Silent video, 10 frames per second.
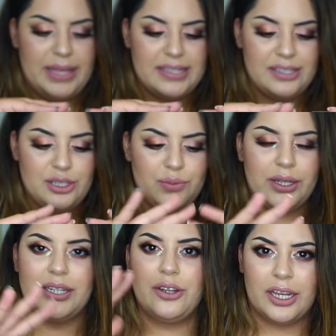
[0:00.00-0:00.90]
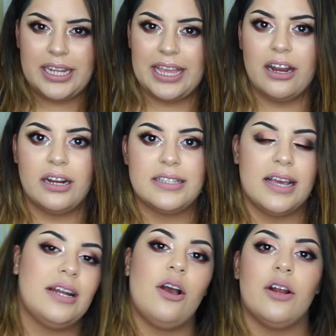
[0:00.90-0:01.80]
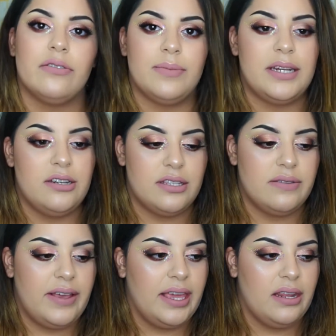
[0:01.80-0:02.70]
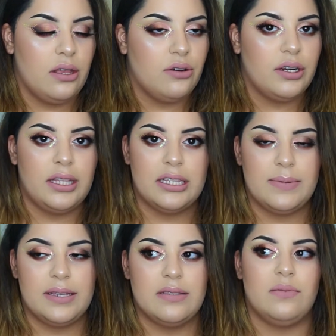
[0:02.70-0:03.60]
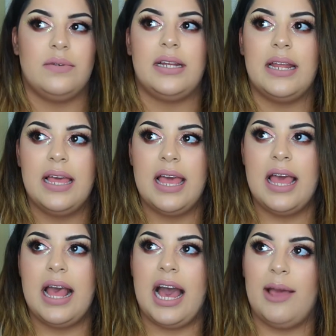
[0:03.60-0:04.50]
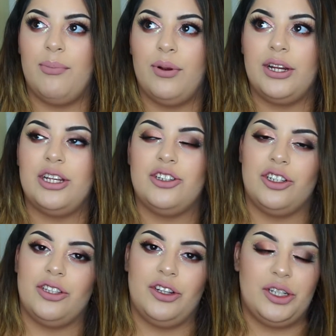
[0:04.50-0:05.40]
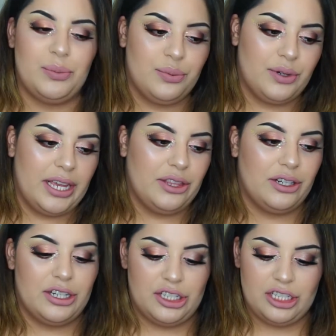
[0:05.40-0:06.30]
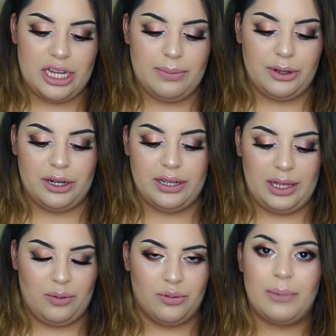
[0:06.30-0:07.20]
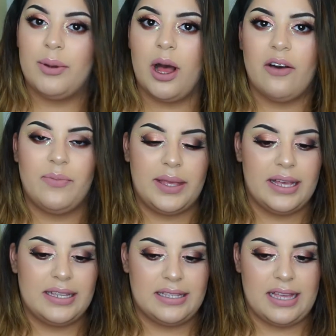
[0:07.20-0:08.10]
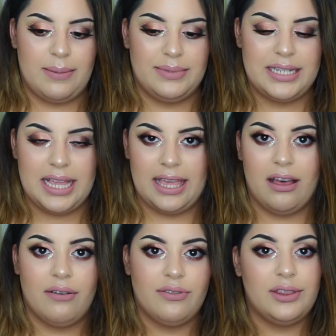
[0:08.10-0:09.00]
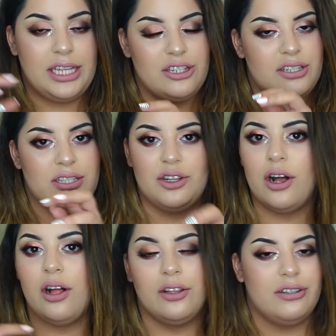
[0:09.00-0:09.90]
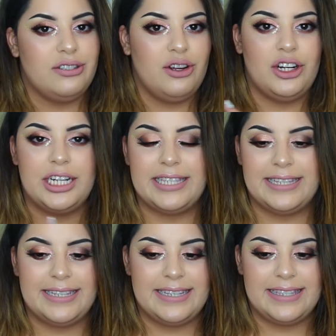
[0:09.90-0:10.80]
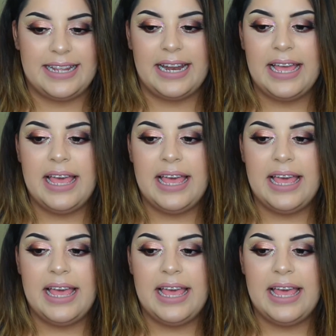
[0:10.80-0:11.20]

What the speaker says: because I do work at a doggy daycare, it's kind of hard for me to justify getting acrylics because one, I'm pretty sure they're gonna break, they're gonna chip, they're gonna like rip off because I'm taking off leashes and collars and harnesses and